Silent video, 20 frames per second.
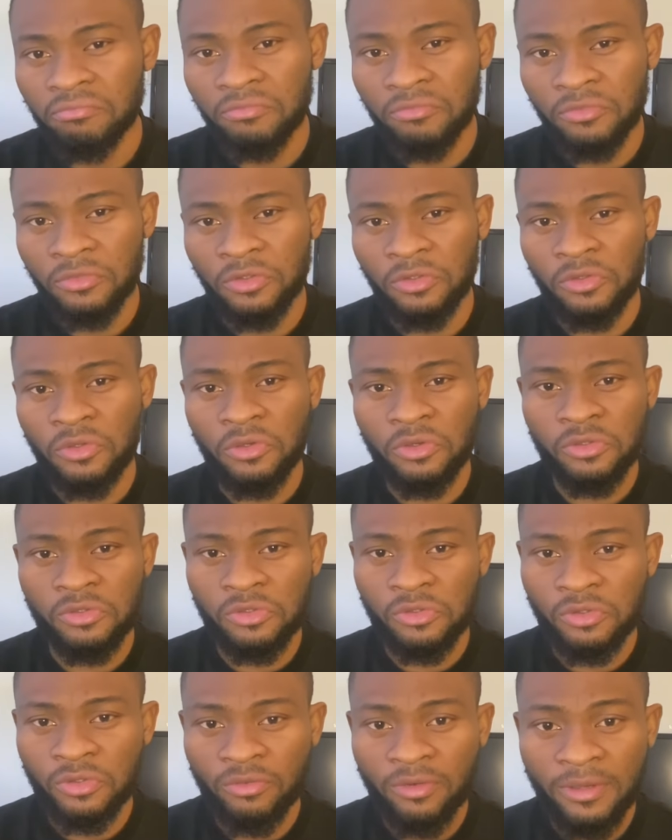You go
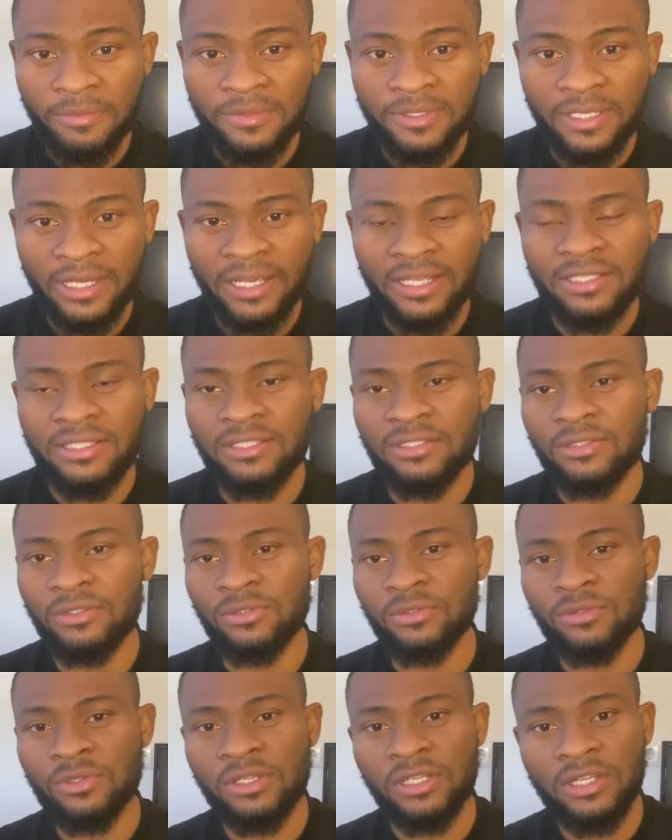to the website, you
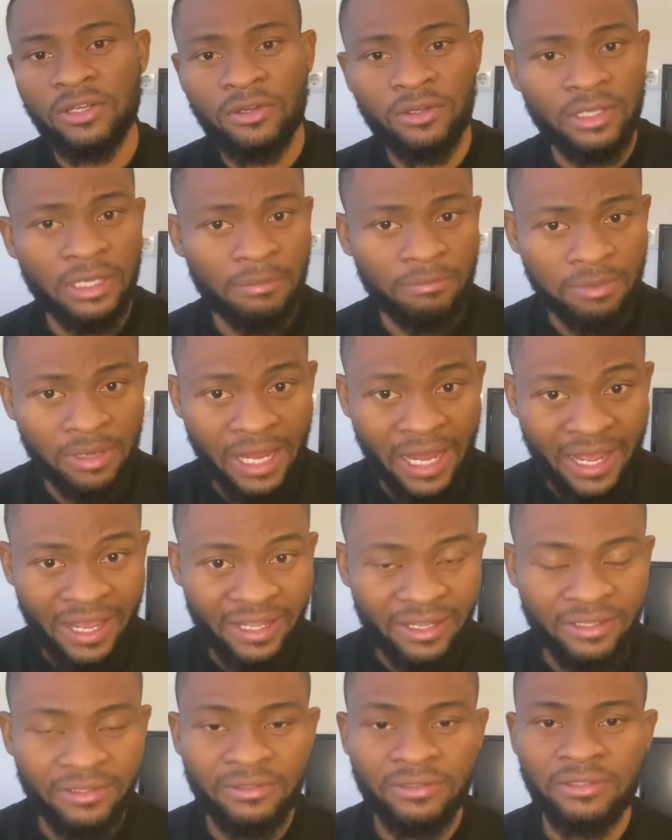click on apply,
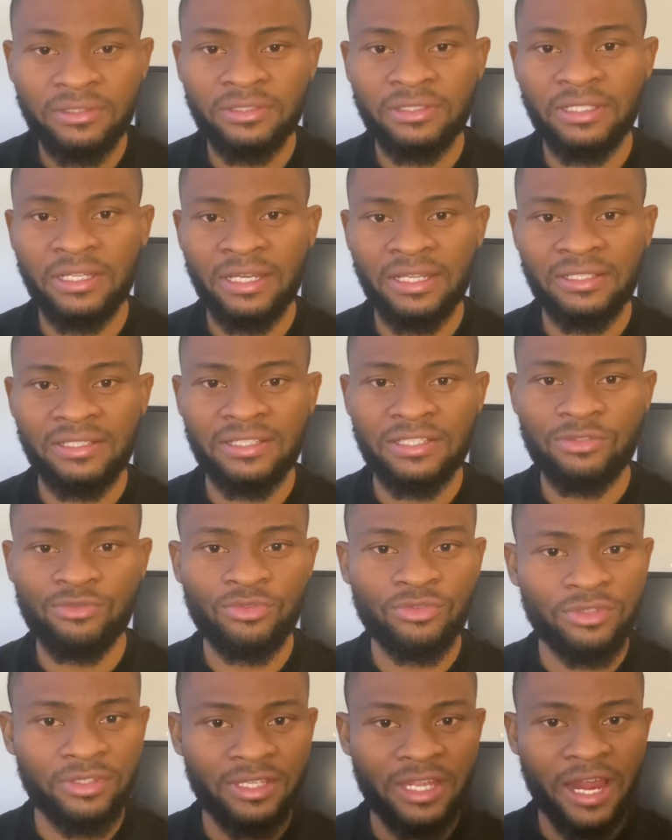then it will
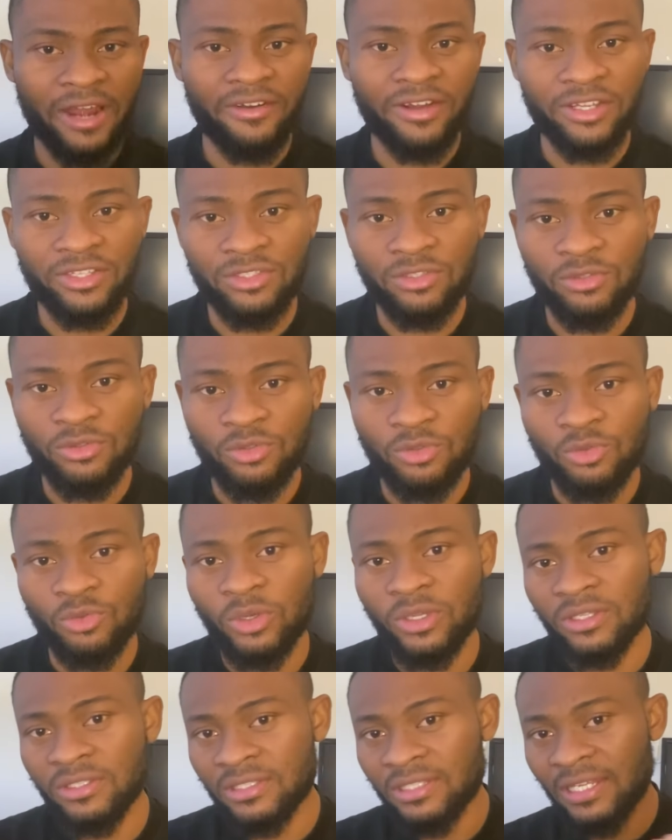redirect you to
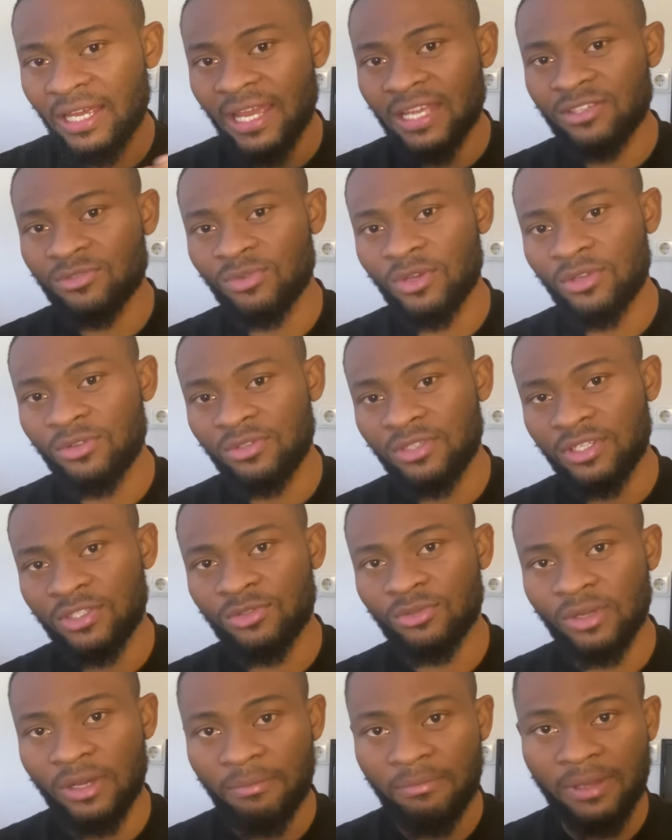a site where you need
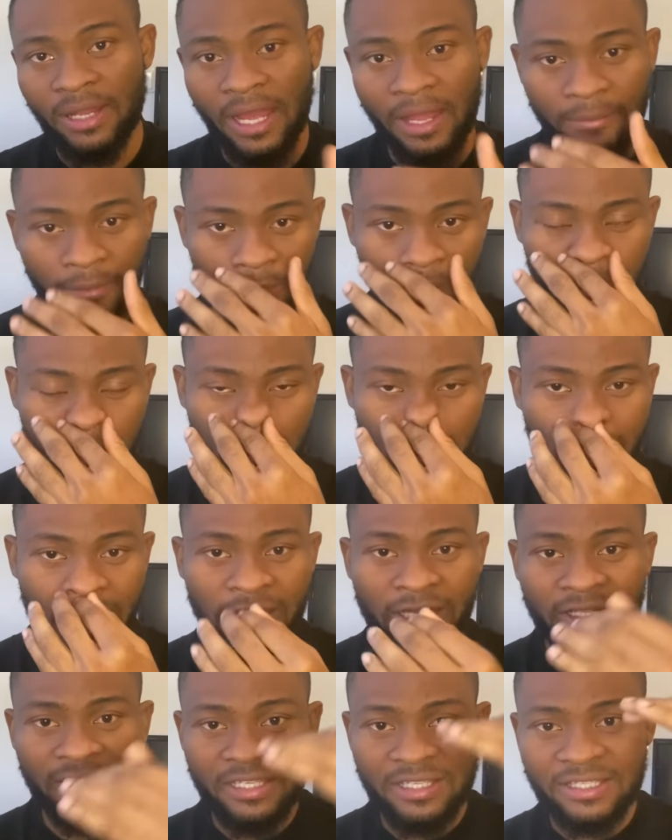to apply, because
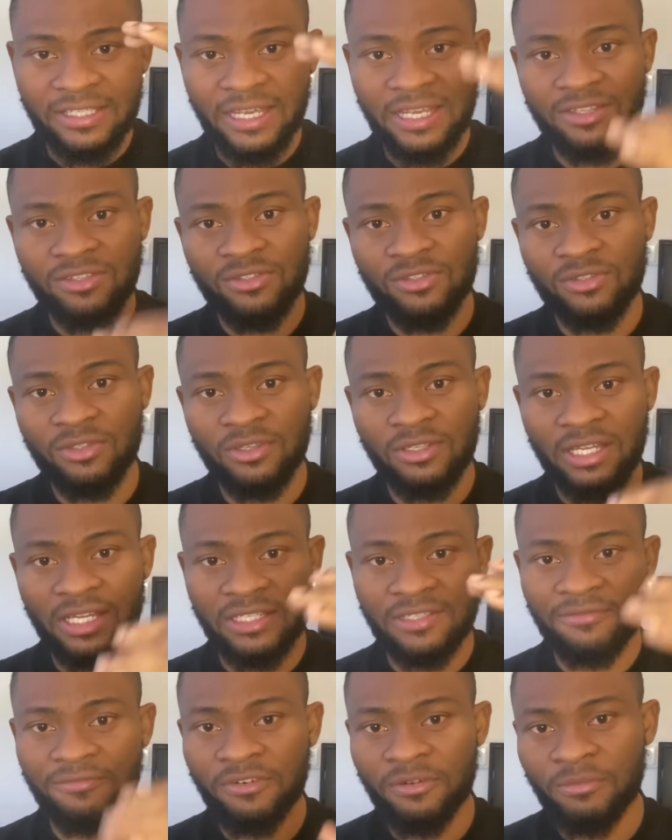the site you saw that
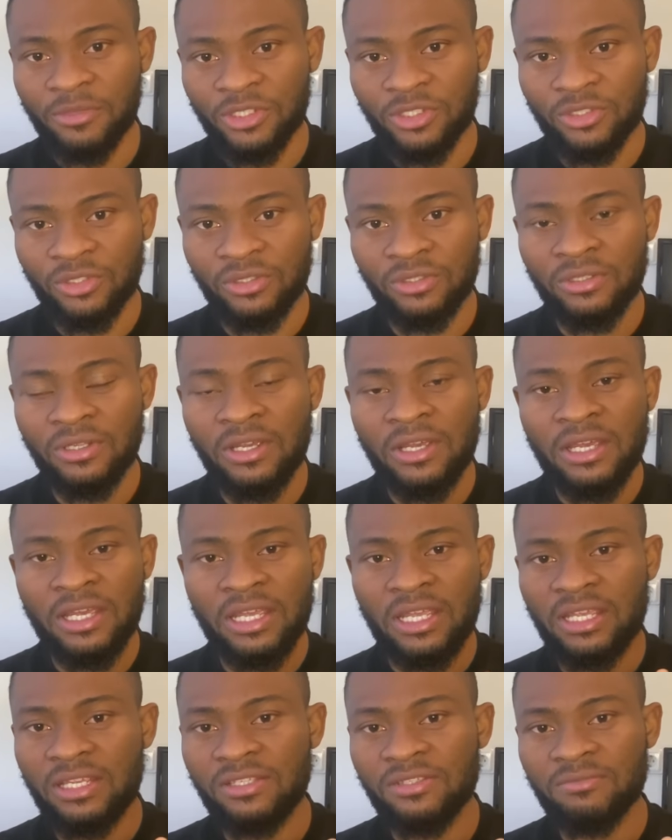information
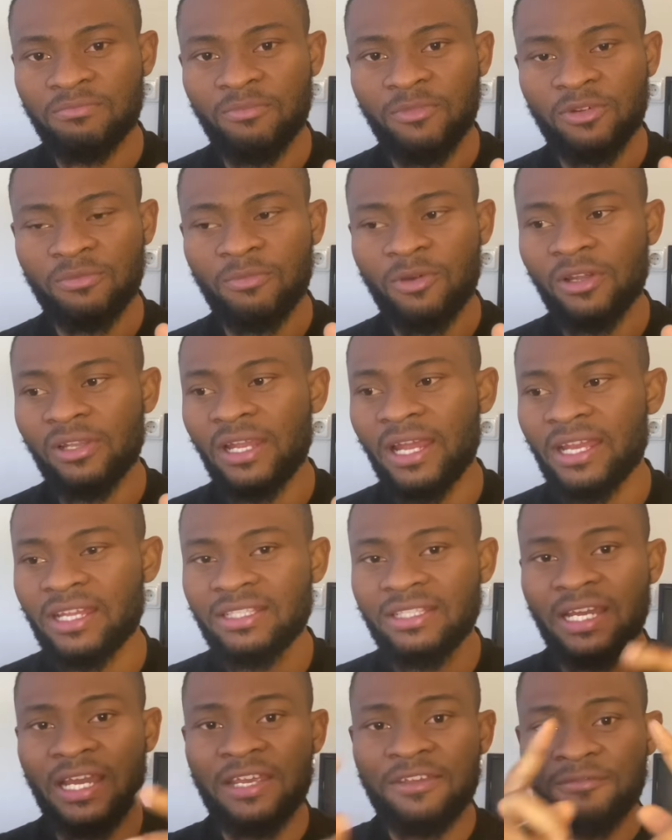is more like
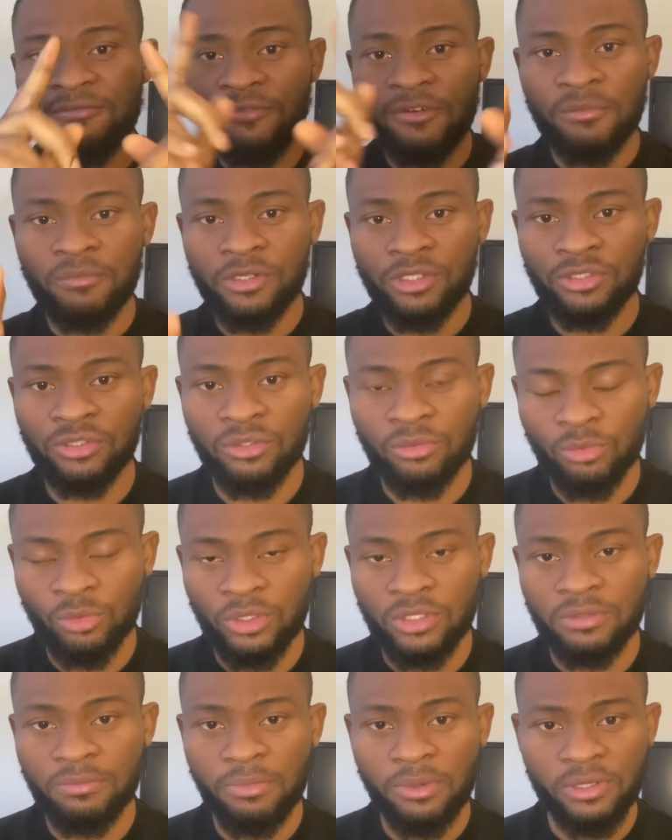their information
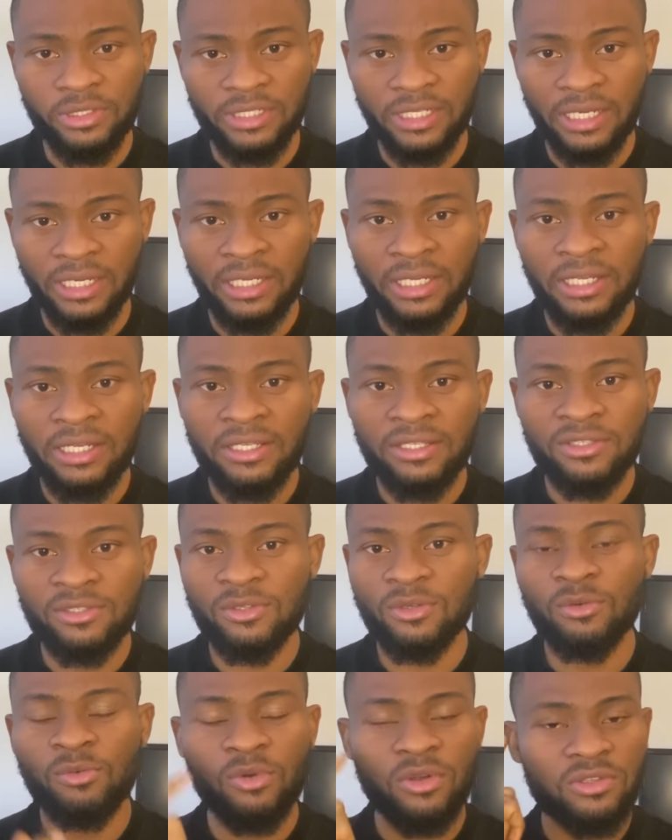portal.
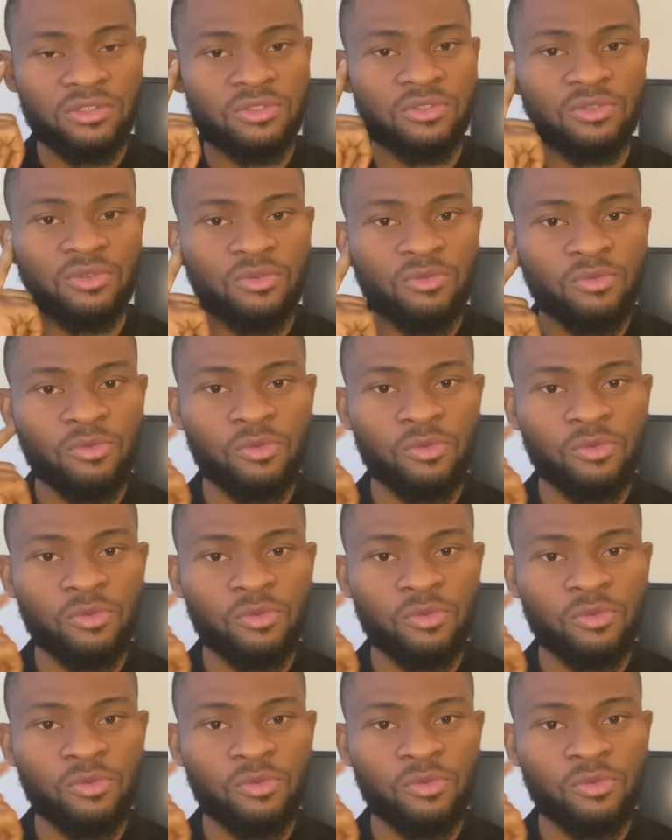So once you